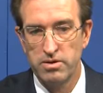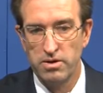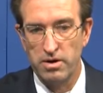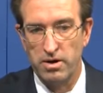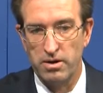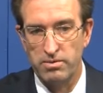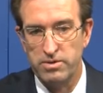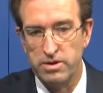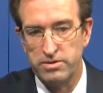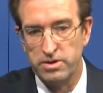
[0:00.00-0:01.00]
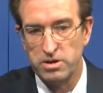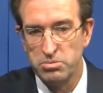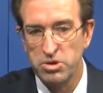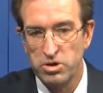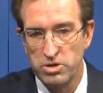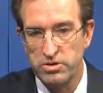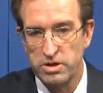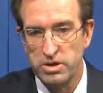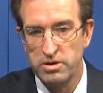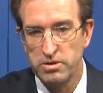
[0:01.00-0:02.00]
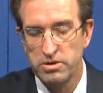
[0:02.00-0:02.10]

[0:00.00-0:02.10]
that the community